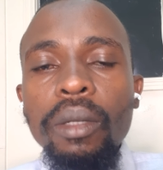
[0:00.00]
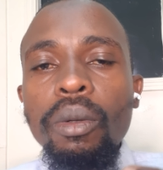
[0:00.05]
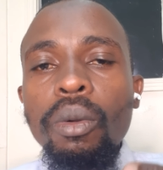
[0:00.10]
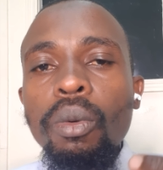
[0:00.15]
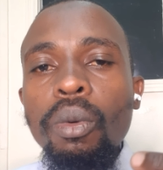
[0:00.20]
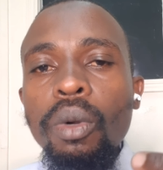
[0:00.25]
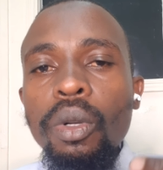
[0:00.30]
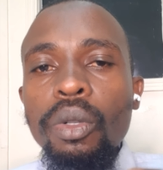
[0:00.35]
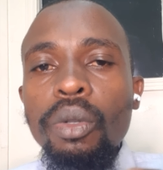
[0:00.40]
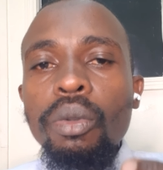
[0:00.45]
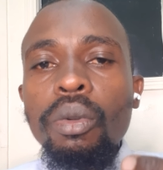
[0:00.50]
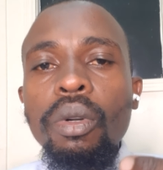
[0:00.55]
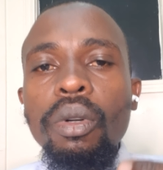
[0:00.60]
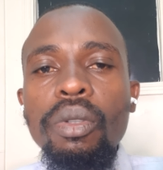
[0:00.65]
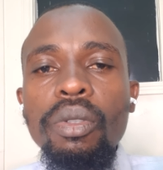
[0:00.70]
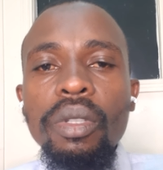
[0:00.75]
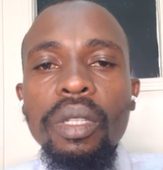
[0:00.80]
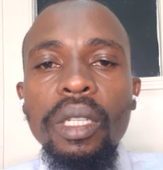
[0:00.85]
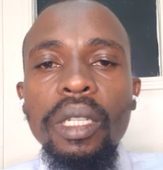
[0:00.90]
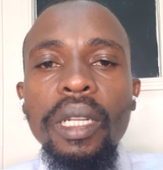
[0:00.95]
want to
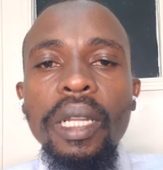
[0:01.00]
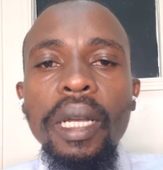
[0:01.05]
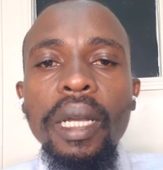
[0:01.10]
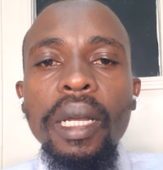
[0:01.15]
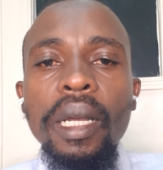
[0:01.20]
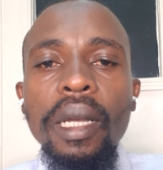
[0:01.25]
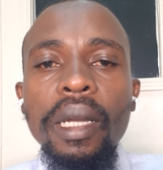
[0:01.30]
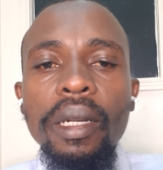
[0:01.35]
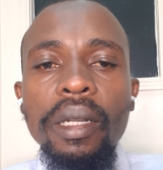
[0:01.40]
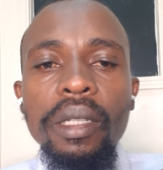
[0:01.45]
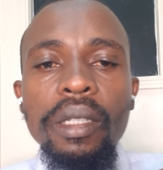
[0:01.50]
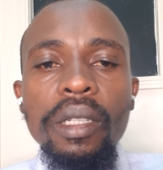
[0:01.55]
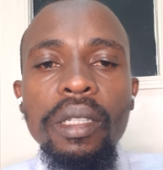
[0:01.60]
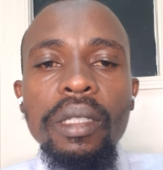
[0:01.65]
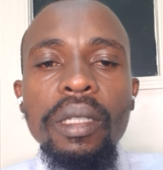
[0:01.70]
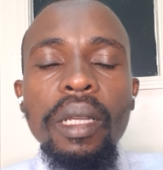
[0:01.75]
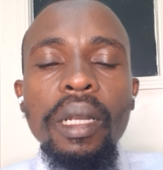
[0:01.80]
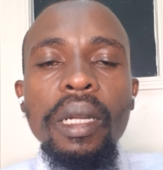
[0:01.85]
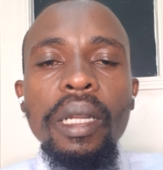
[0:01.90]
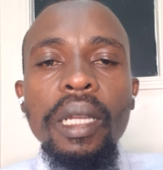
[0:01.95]
consider
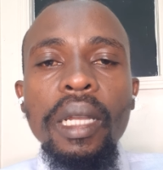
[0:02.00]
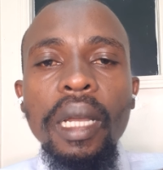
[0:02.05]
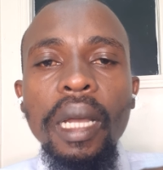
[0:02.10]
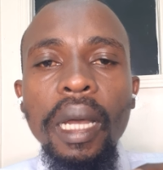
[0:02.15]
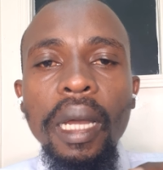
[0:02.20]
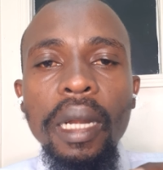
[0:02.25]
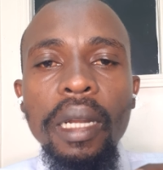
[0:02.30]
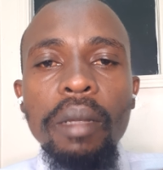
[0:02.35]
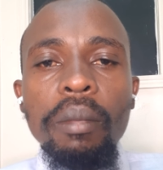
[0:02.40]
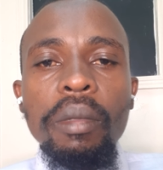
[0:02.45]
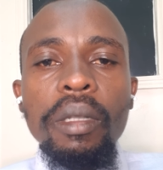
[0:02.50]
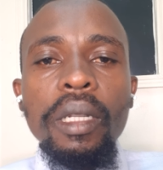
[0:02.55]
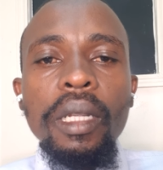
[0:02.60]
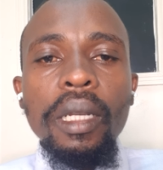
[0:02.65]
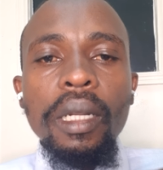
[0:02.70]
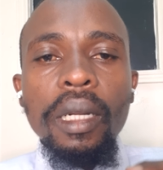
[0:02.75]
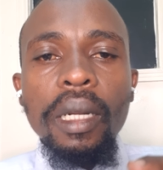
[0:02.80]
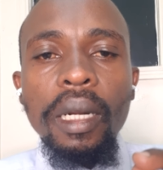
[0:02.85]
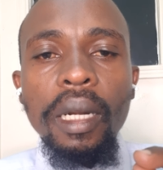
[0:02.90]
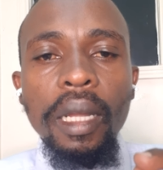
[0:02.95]
registering a
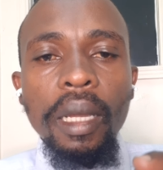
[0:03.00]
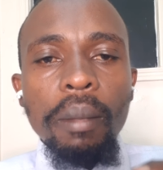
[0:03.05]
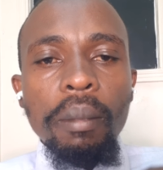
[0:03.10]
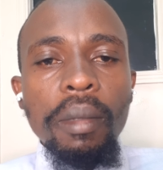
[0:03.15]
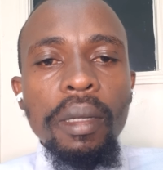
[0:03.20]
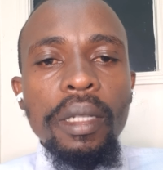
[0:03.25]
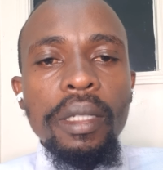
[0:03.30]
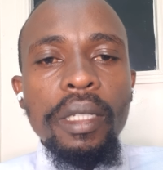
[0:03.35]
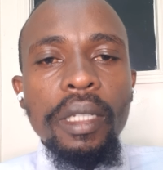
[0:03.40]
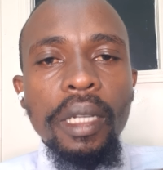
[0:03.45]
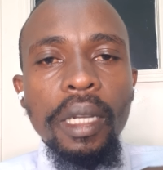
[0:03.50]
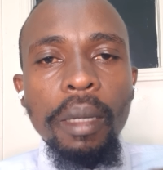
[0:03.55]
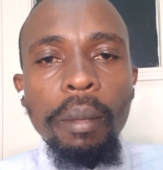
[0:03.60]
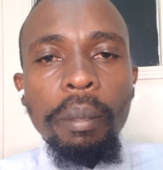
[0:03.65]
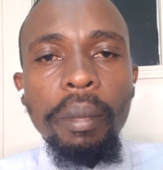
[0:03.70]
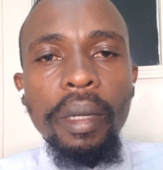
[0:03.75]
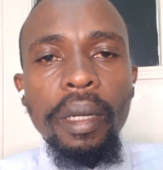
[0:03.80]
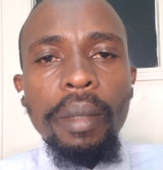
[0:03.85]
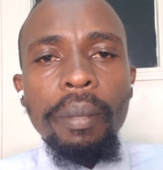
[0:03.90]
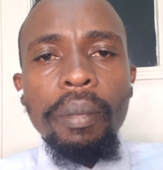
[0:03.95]
limited liability
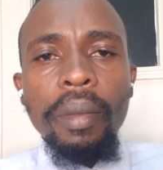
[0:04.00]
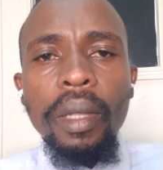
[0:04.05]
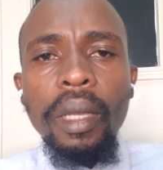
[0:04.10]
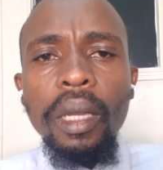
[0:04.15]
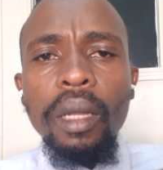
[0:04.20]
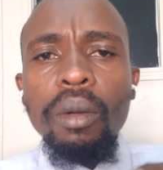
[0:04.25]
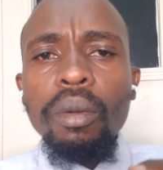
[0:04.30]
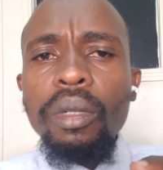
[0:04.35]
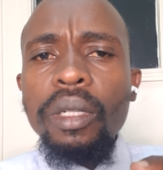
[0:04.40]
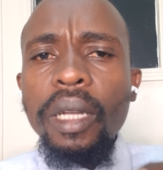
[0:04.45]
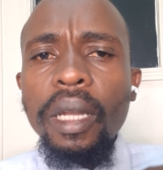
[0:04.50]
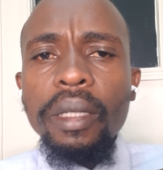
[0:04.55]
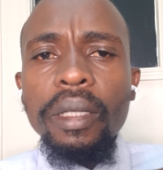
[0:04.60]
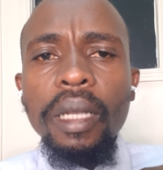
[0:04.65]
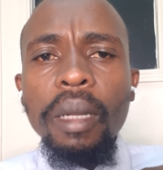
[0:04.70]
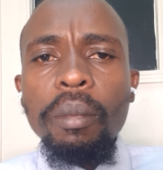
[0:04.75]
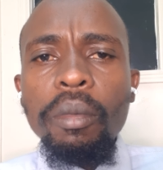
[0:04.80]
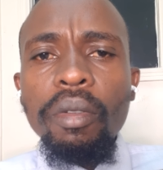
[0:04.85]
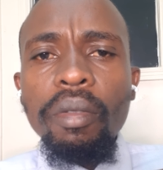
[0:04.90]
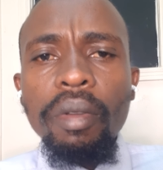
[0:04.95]
company. And what are
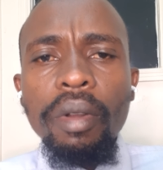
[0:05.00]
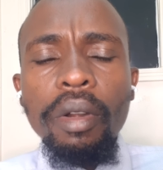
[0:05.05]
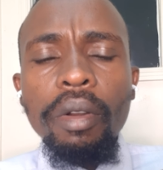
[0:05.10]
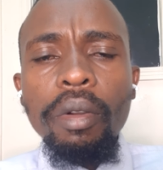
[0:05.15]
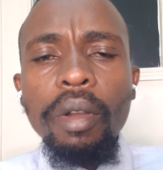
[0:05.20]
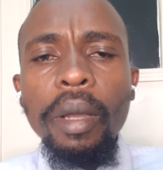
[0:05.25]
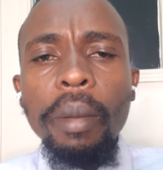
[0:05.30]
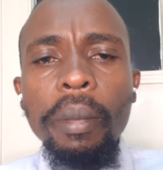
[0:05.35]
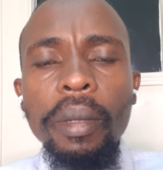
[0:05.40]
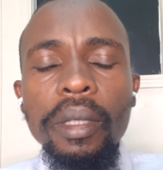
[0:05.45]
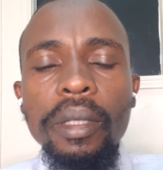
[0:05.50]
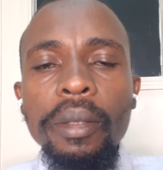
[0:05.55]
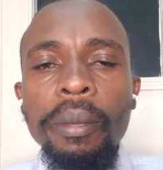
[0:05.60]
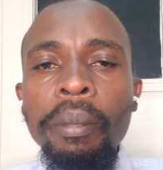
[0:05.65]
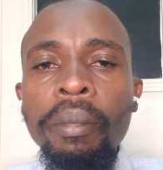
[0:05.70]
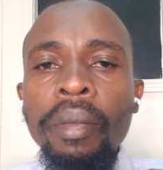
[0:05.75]
some of the requirements?